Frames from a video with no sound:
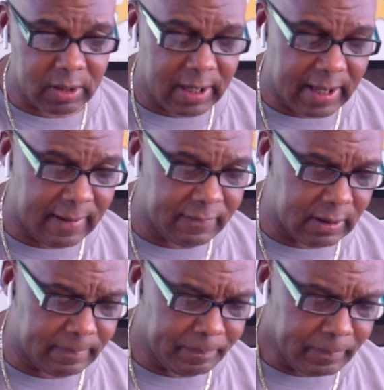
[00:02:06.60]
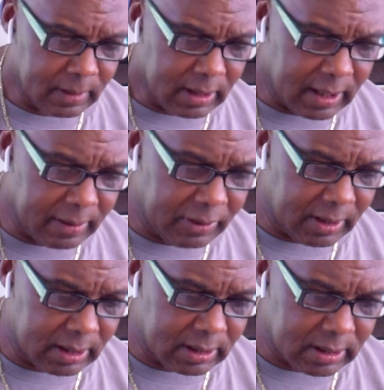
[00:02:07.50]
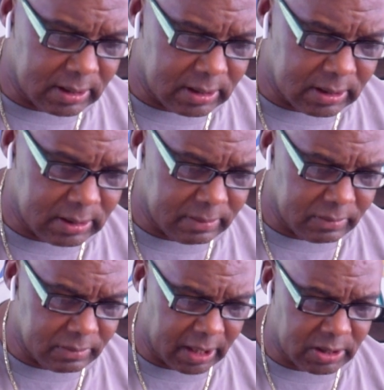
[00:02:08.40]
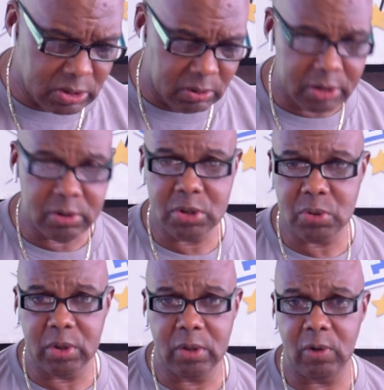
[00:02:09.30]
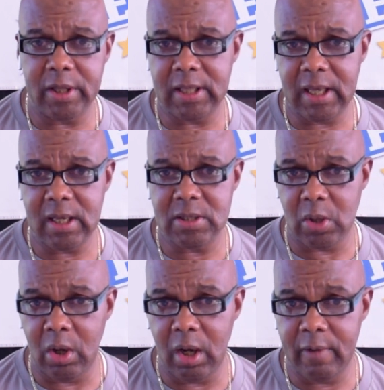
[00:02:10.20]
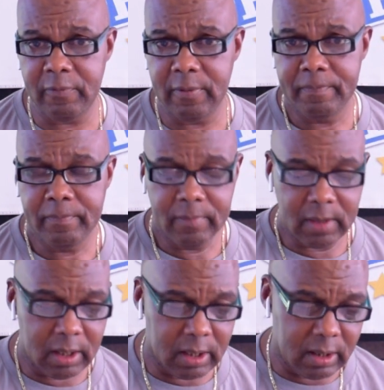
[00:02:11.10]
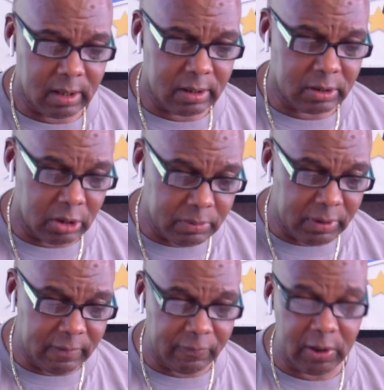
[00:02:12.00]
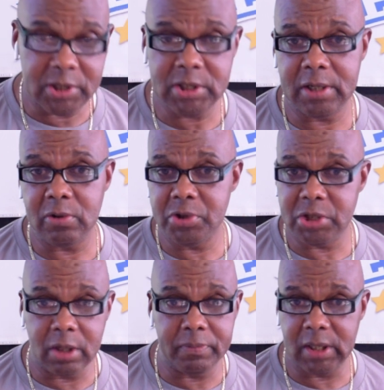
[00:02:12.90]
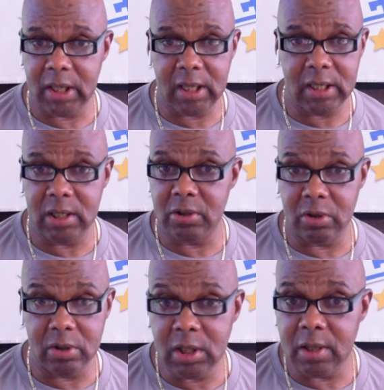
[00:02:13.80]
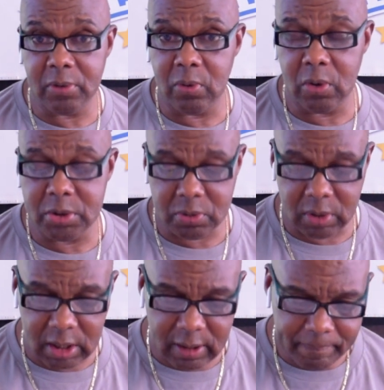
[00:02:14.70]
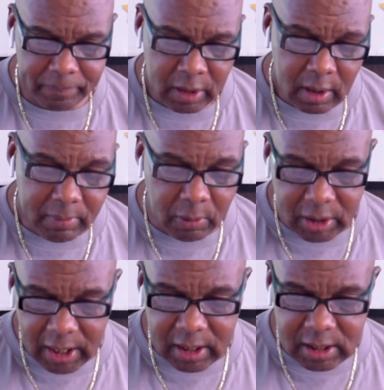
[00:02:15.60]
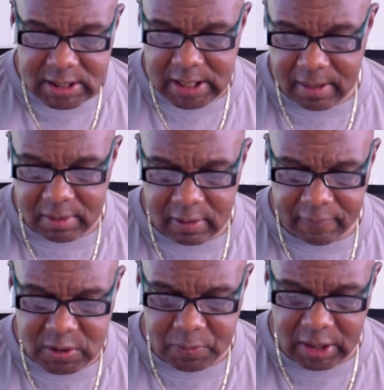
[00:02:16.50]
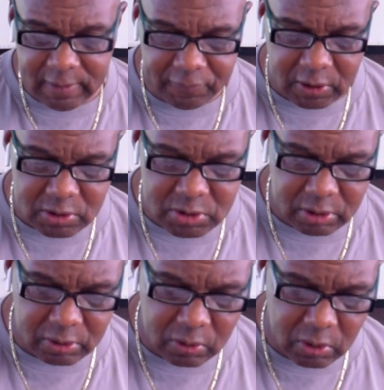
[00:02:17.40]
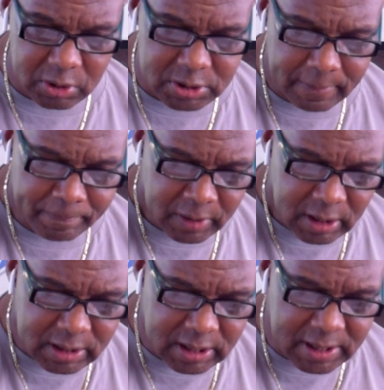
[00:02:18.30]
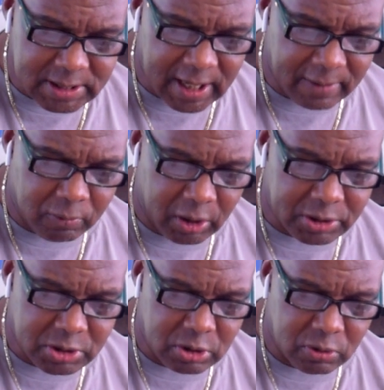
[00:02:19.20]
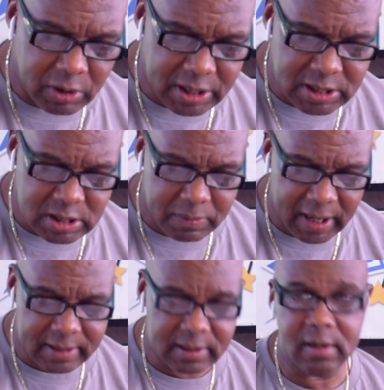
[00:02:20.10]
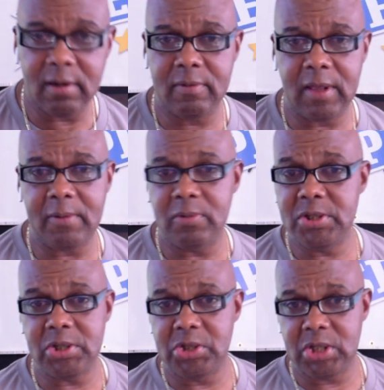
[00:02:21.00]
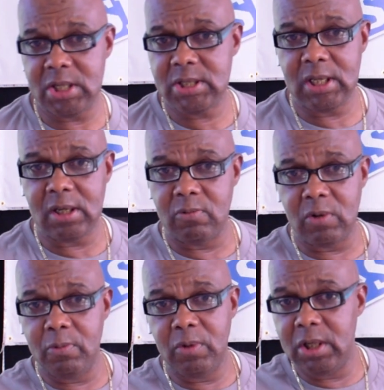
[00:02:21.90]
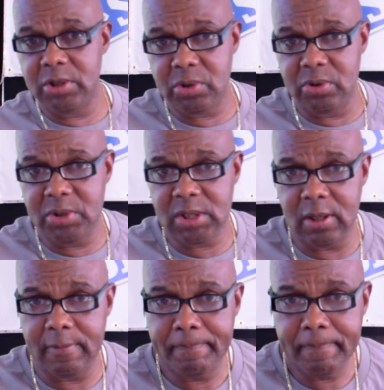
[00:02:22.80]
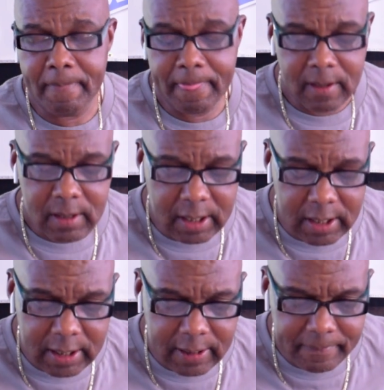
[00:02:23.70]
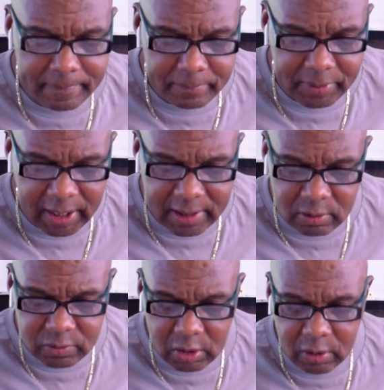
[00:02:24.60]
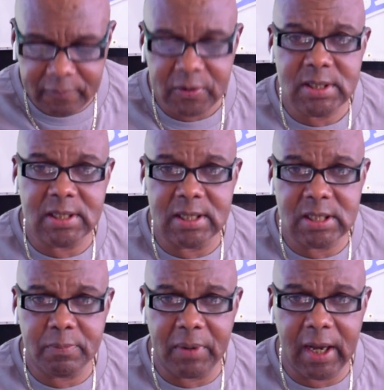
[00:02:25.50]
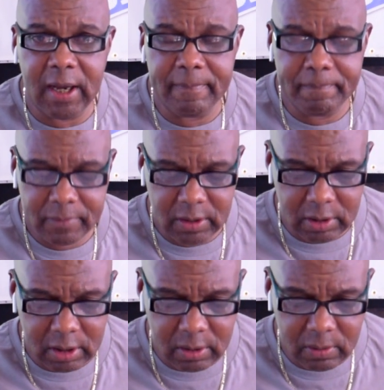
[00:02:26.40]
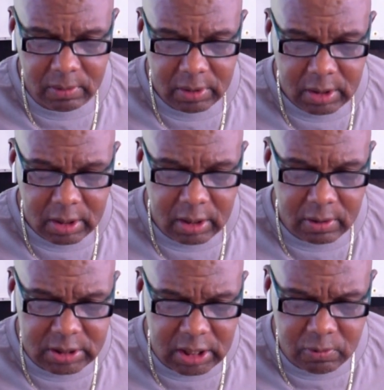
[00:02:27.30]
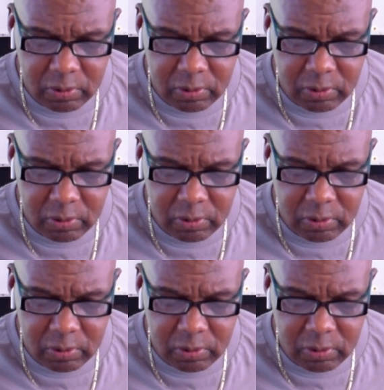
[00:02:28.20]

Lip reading: having, I think, like 221 days off. It could be fresh. I know Shug McGahee could get the horse ready. But when I examine the speed figures on the horse, he does have one or two races back there that would suggest he can run with Letruska. But I don't know if it's this spot, you know. Or did